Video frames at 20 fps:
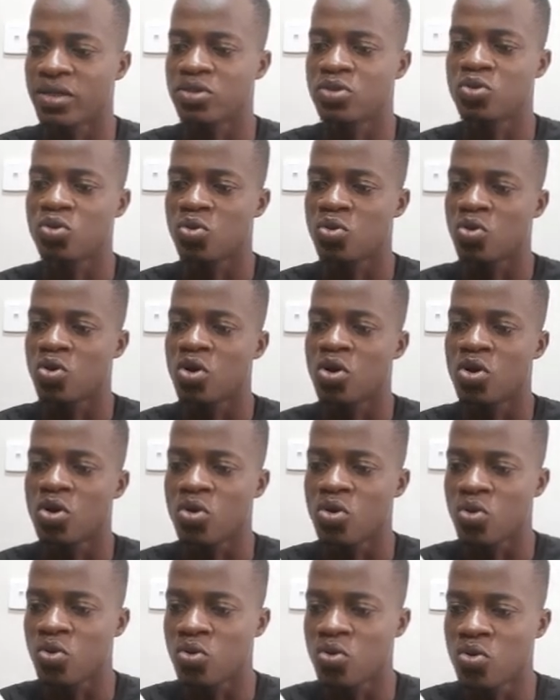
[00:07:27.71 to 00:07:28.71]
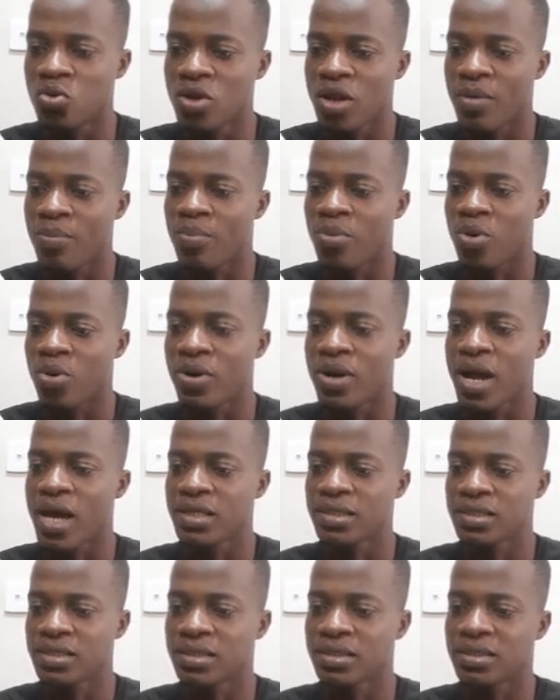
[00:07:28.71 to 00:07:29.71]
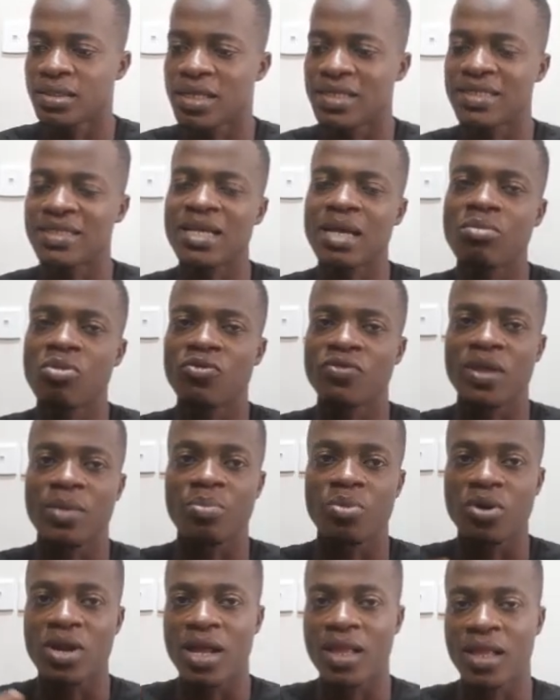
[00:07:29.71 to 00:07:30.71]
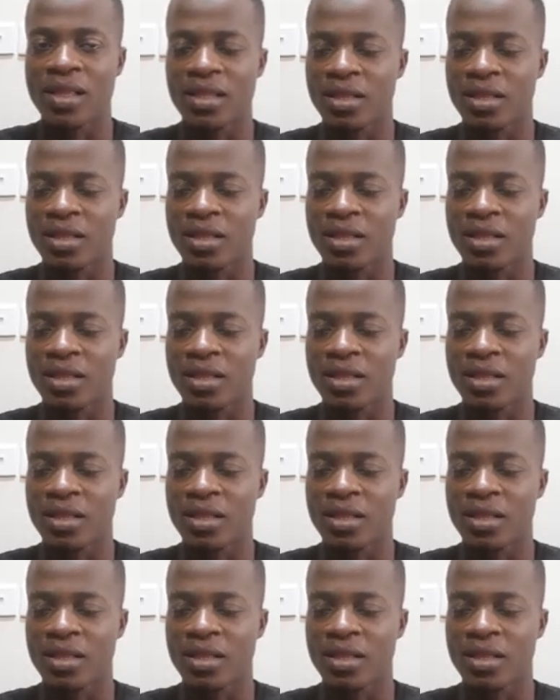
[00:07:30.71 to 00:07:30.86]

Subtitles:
So you do the product, the sum of the product